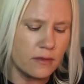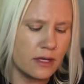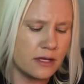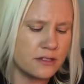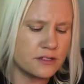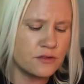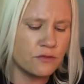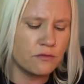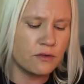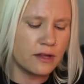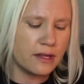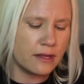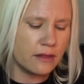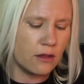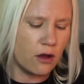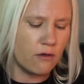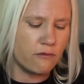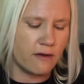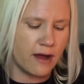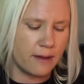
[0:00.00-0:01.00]
It's really
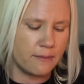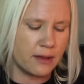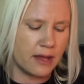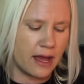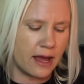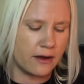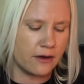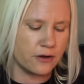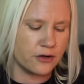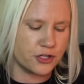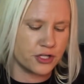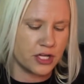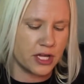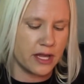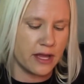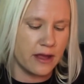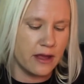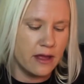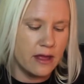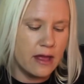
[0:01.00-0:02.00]
low vibey
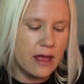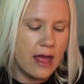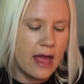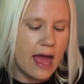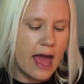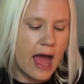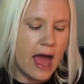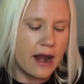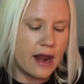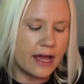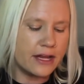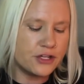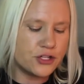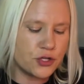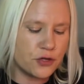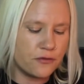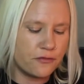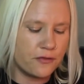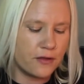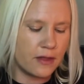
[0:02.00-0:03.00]
energy. And I
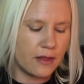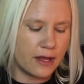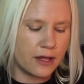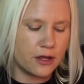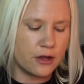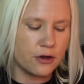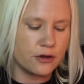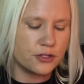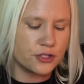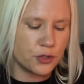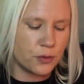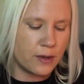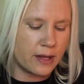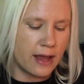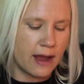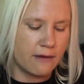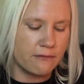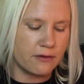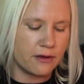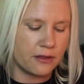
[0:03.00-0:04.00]
do feel like you're
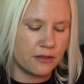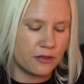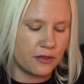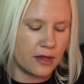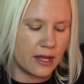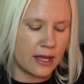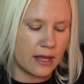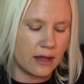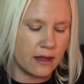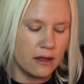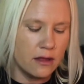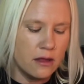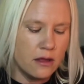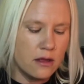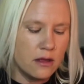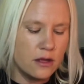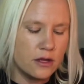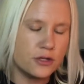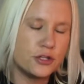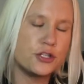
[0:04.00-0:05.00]
doing everything
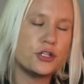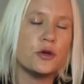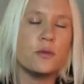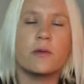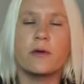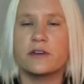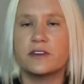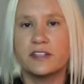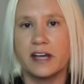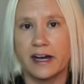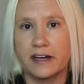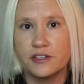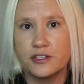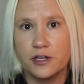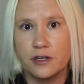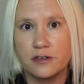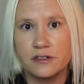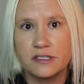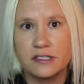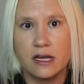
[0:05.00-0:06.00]
to protect
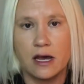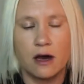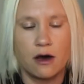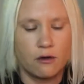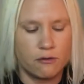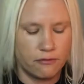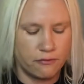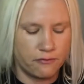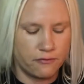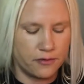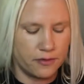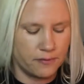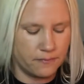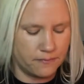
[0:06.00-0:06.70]
yourself.